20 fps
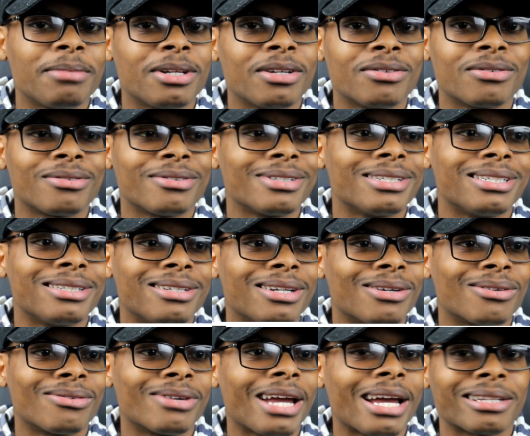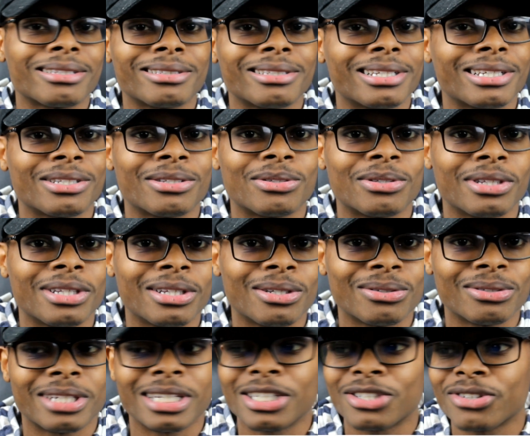been, you know, reacting to his
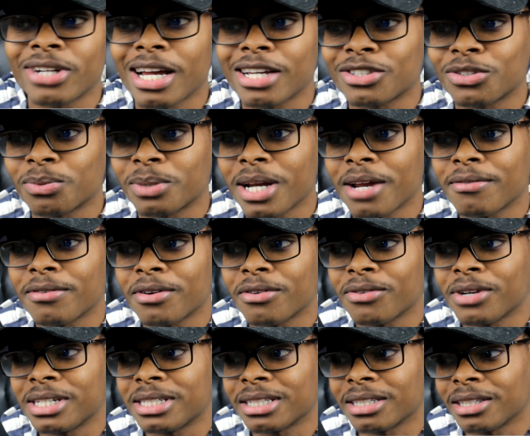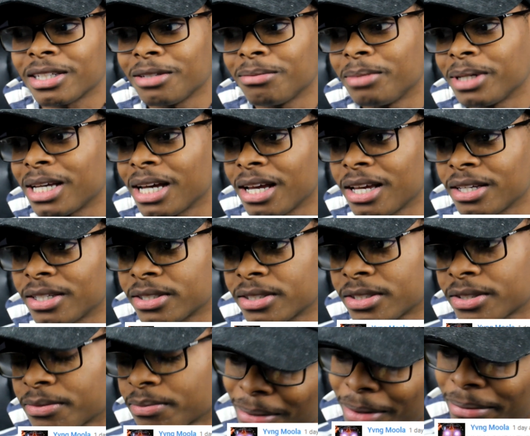little diss tracks or whatever recently
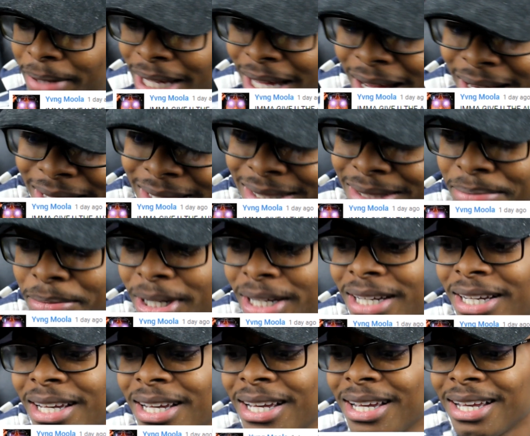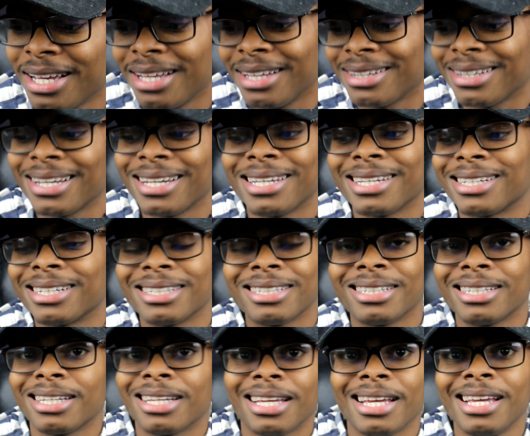because I'm gonna be honest, bruh. Like,
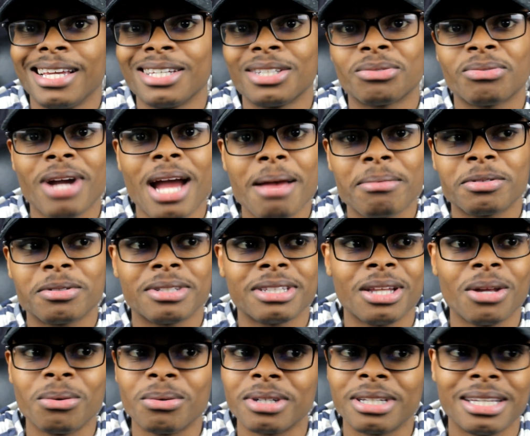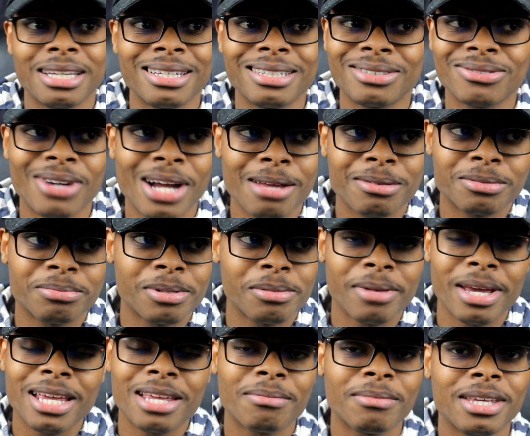his raps be
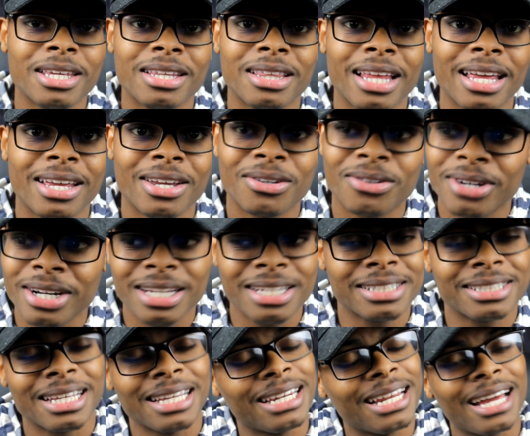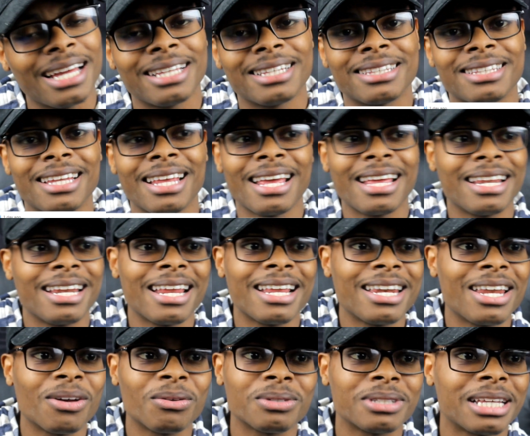making me like cringe. He's
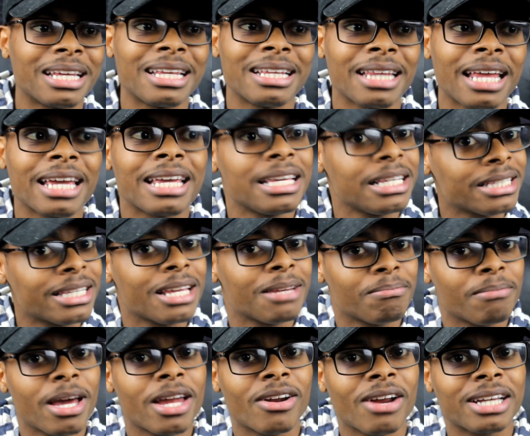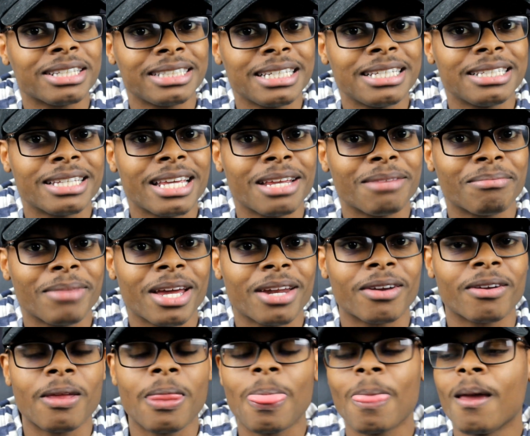getting better. I see he's getting
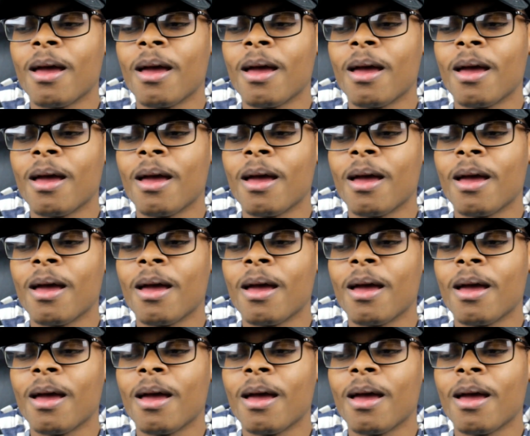better.